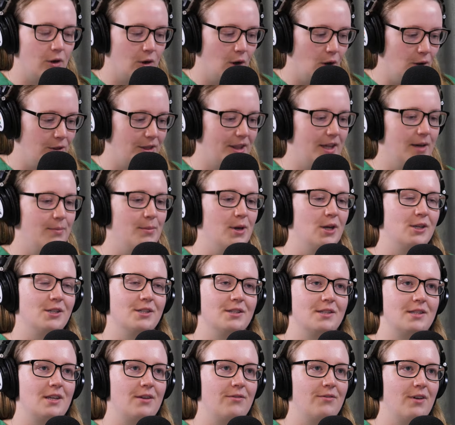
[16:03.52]
I've got the
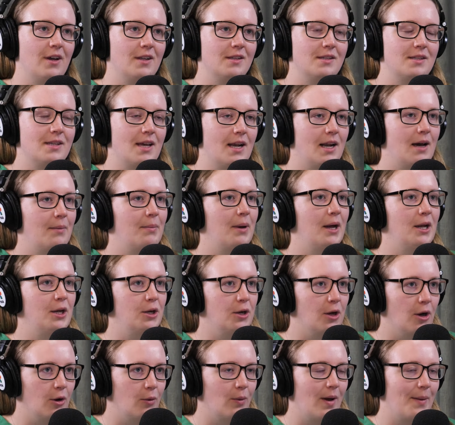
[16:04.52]
emergency fund set up.
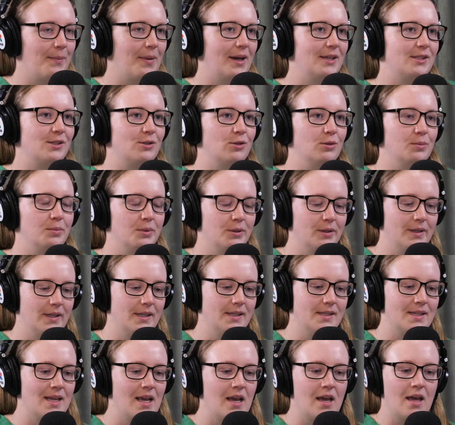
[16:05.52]
I know where my
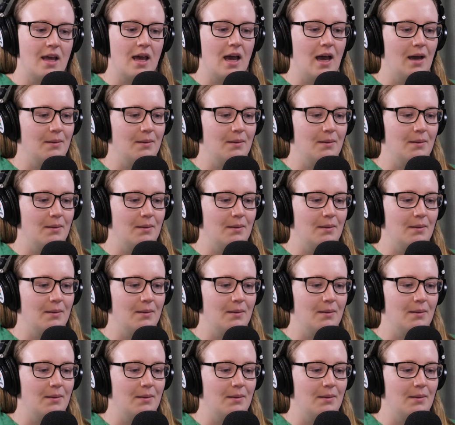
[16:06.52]
super is.